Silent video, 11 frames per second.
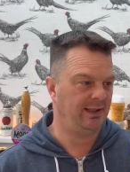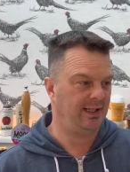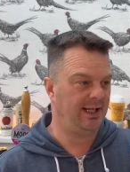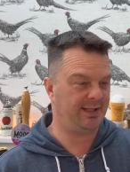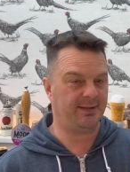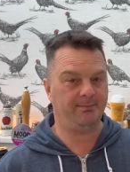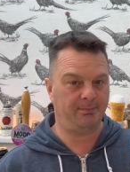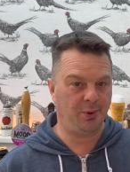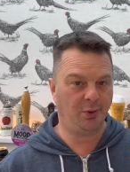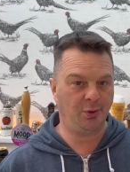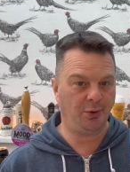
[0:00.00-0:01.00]
it's a
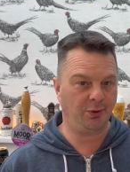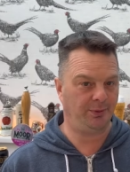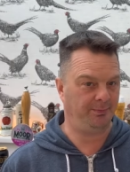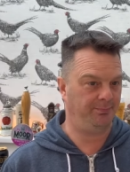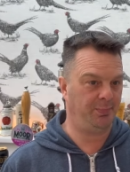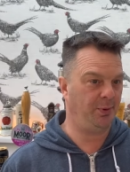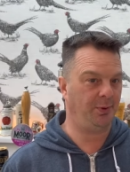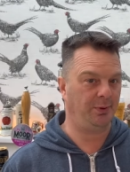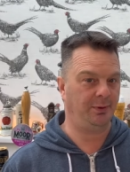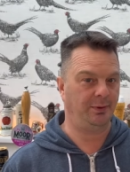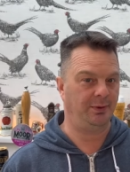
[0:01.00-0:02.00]
poor,
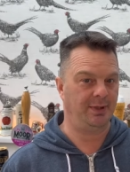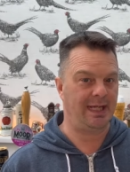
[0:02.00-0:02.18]
poor